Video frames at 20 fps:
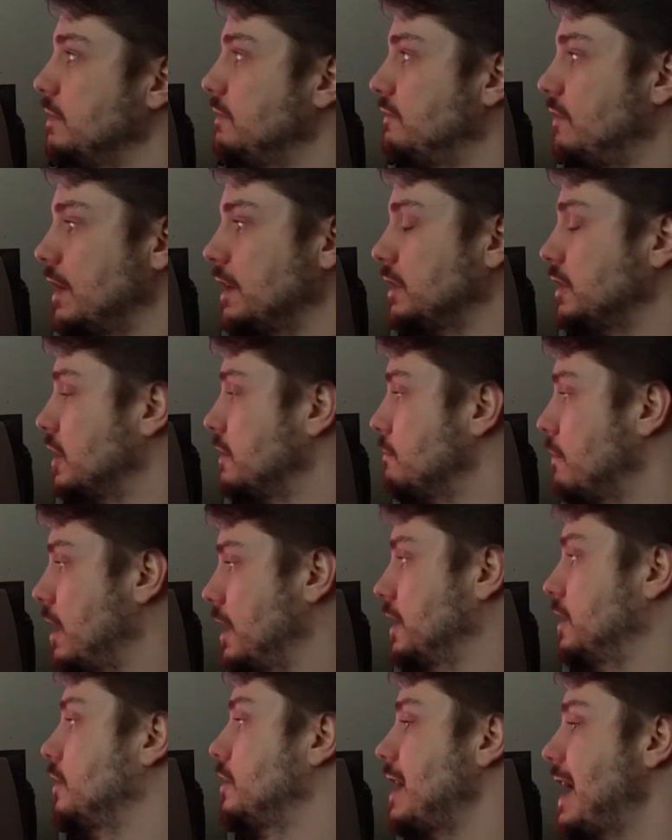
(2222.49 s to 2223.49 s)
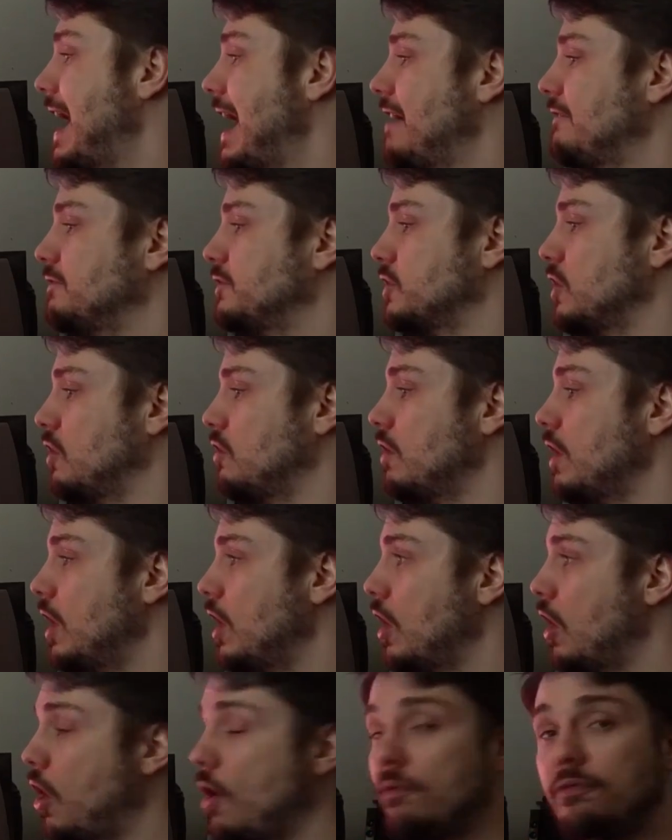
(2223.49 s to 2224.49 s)
fun, good monitor to have. So
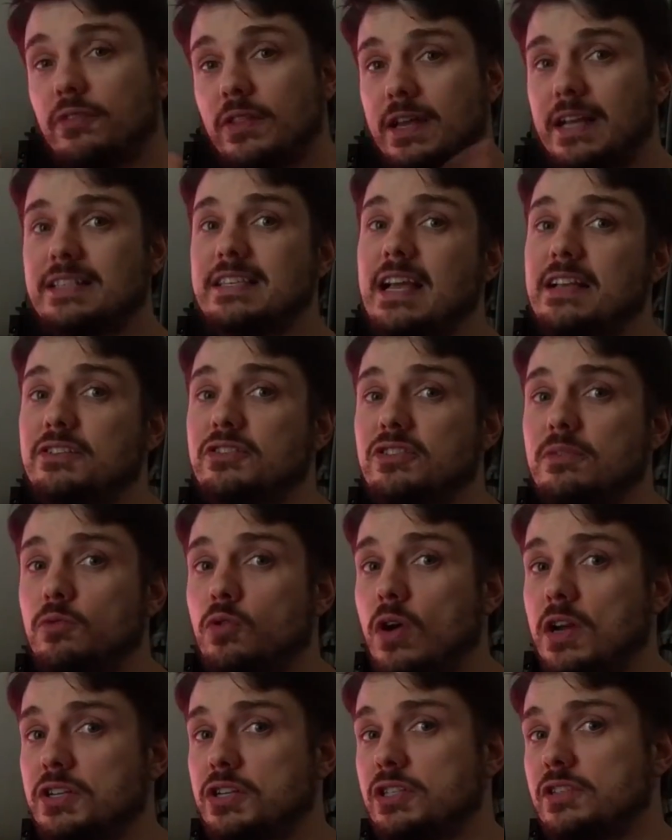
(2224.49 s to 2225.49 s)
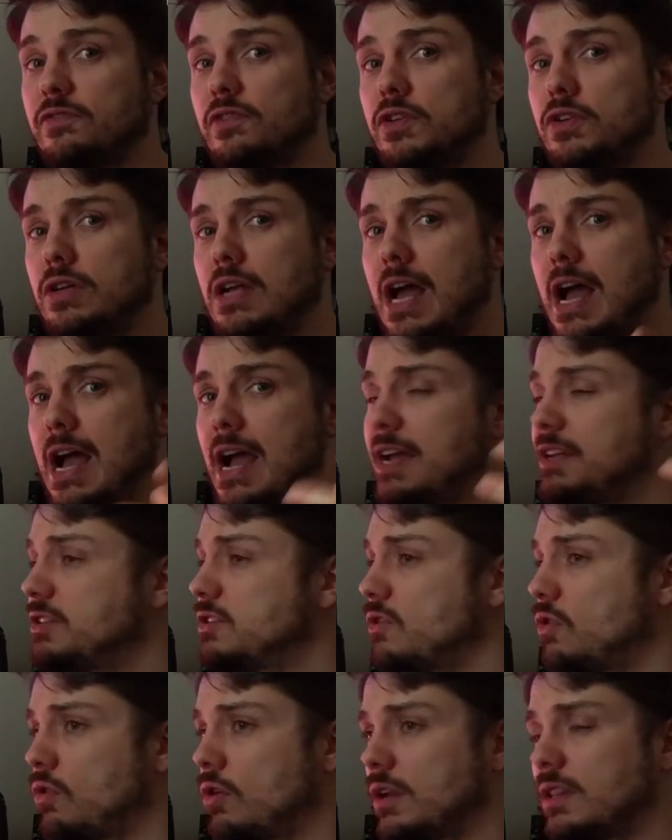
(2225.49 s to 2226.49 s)
hopefully it's answered some questions for you guys,
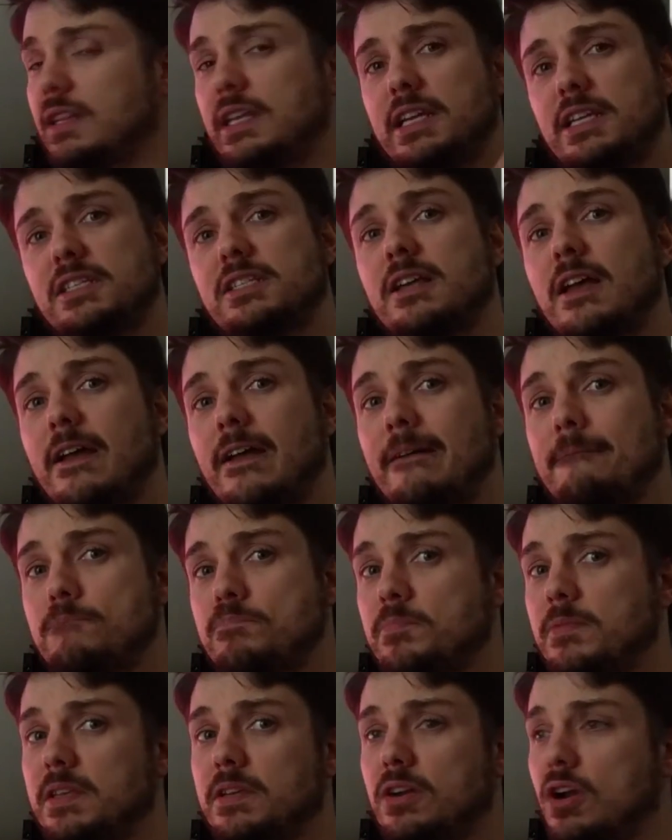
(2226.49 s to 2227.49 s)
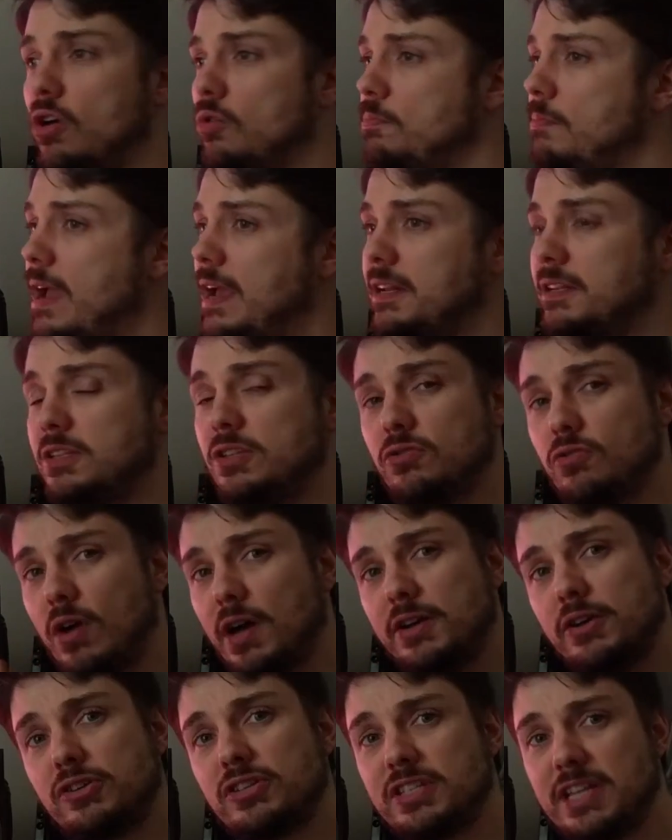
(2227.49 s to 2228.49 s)
or at least, you know, made you
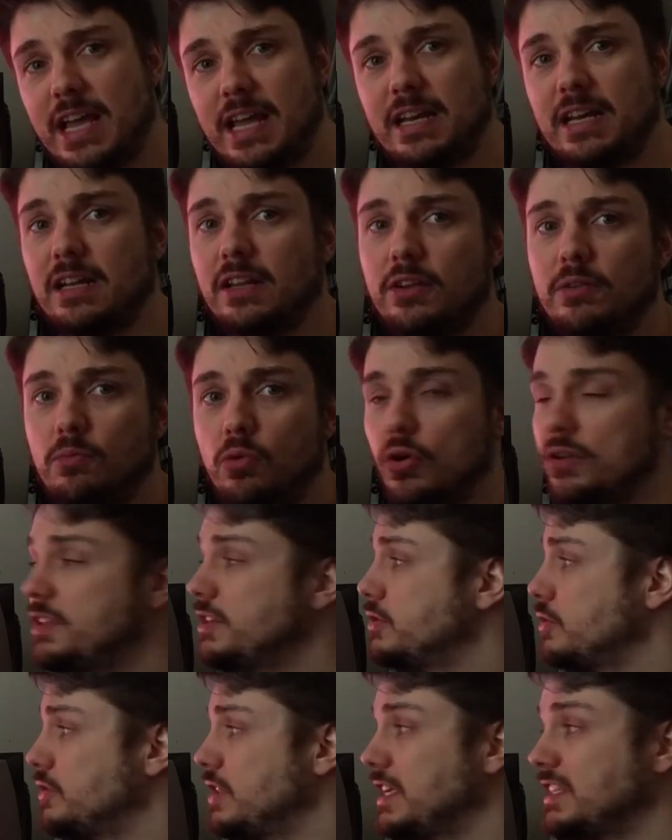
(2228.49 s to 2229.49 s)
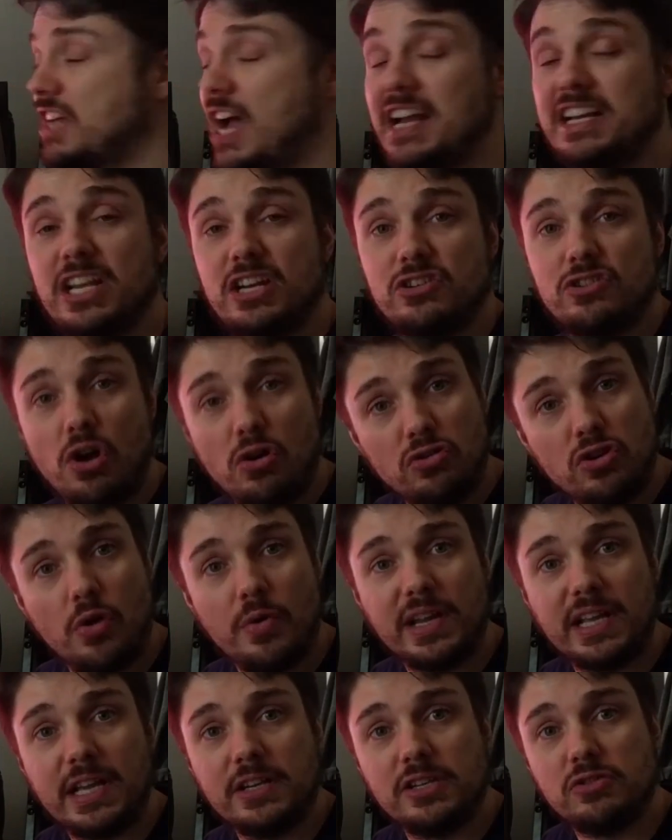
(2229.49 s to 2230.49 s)
understand it a little more. These are things I didn't know
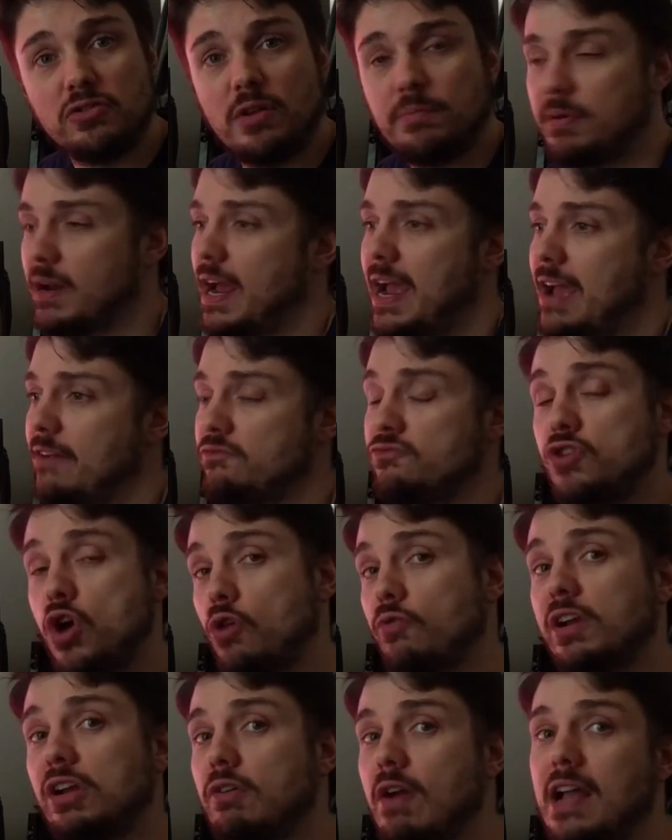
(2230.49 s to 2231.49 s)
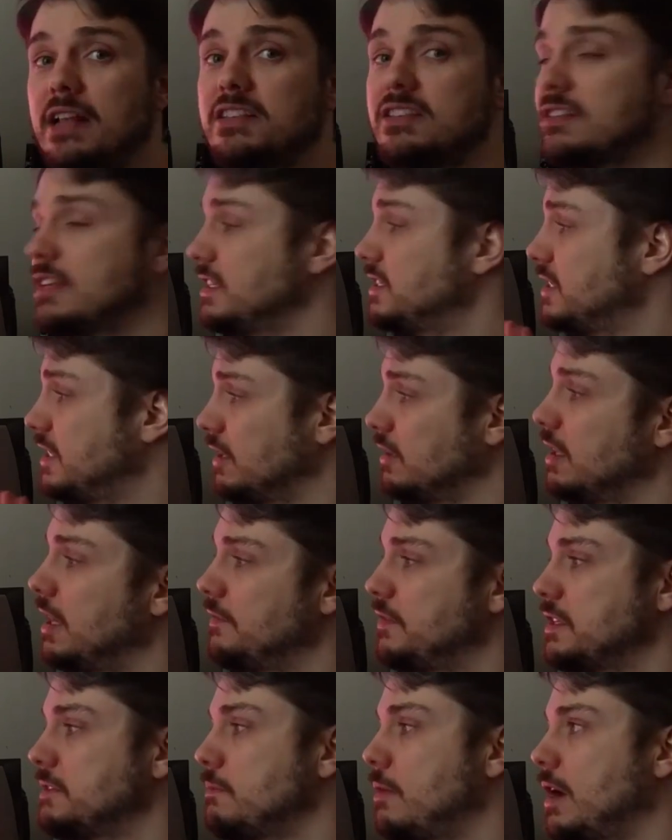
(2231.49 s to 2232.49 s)
going into it, but I have no regrets. I still love
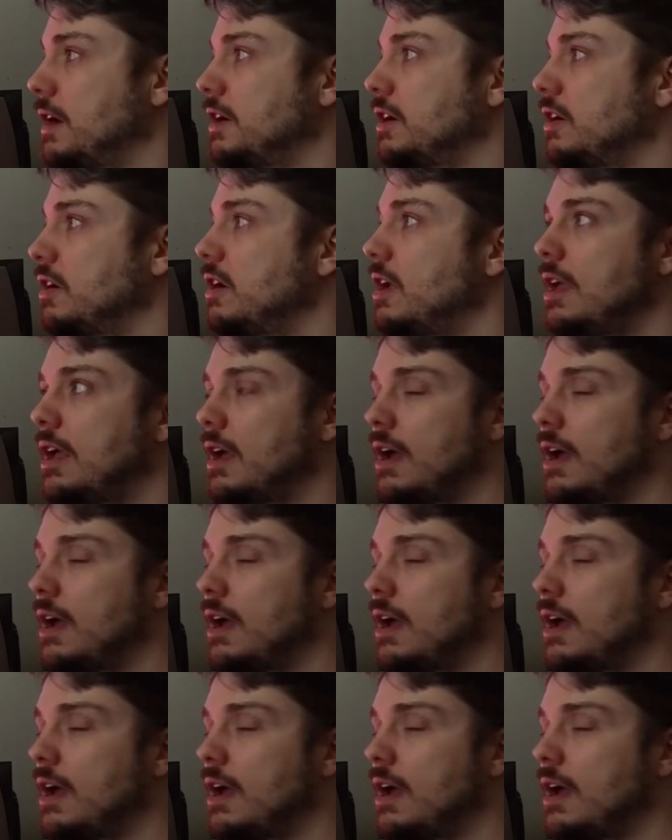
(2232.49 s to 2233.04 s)
this monitor.